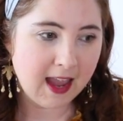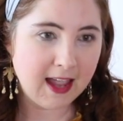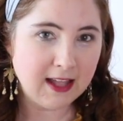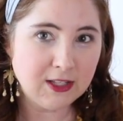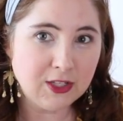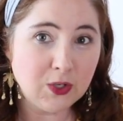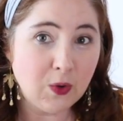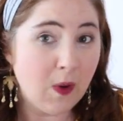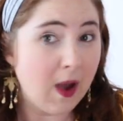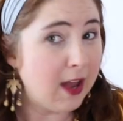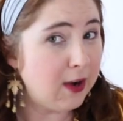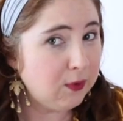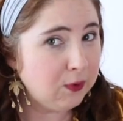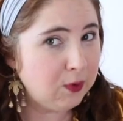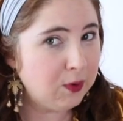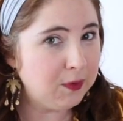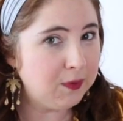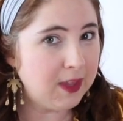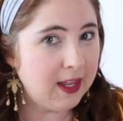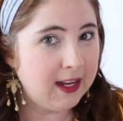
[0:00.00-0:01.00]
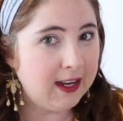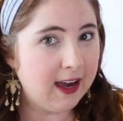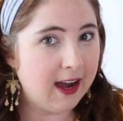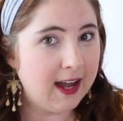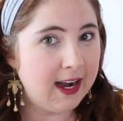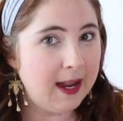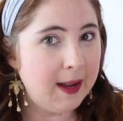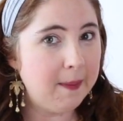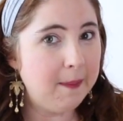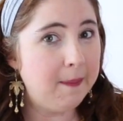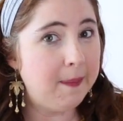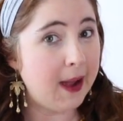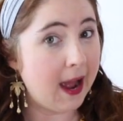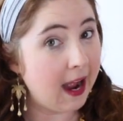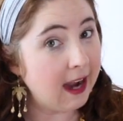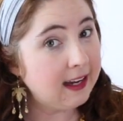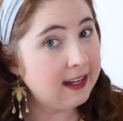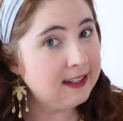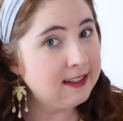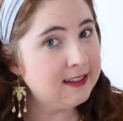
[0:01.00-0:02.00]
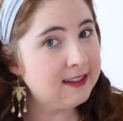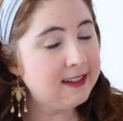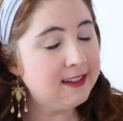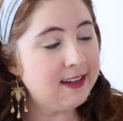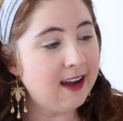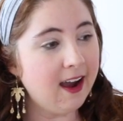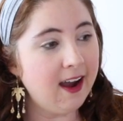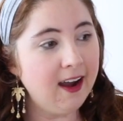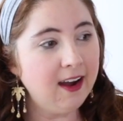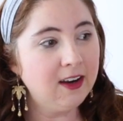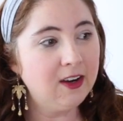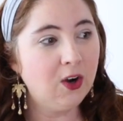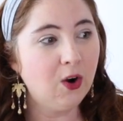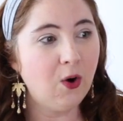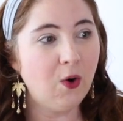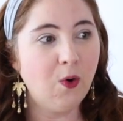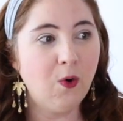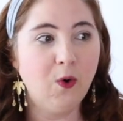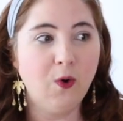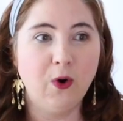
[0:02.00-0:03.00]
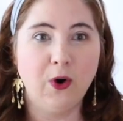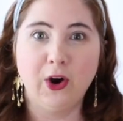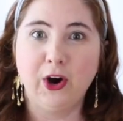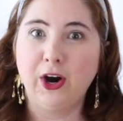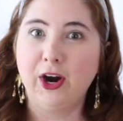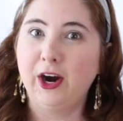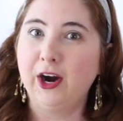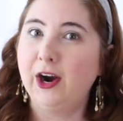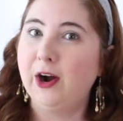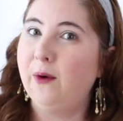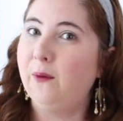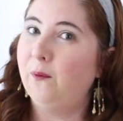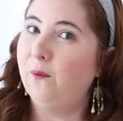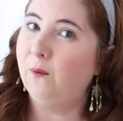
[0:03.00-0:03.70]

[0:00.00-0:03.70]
And so I don't know if they got it back in stock or